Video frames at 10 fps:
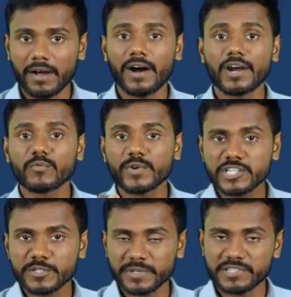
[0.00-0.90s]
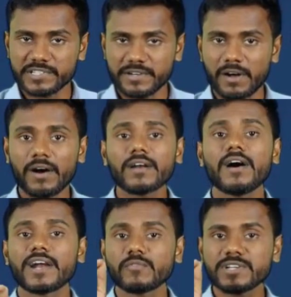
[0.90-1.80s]
on which person or
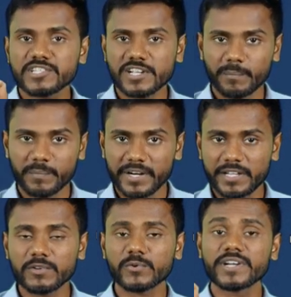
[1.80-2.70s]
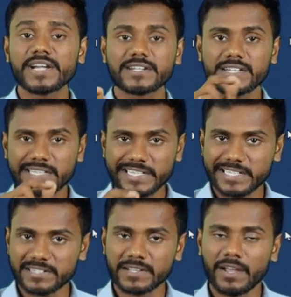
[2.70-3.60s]
on which company you deducted
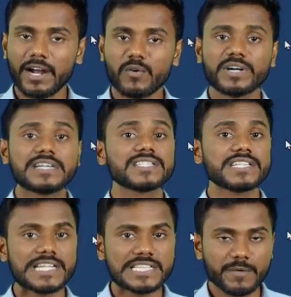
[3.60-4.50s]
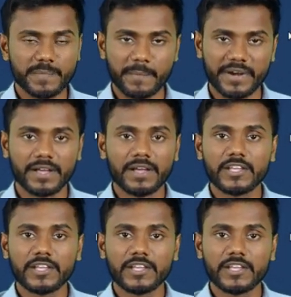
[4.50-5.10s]
TDS and what is the nature of payment.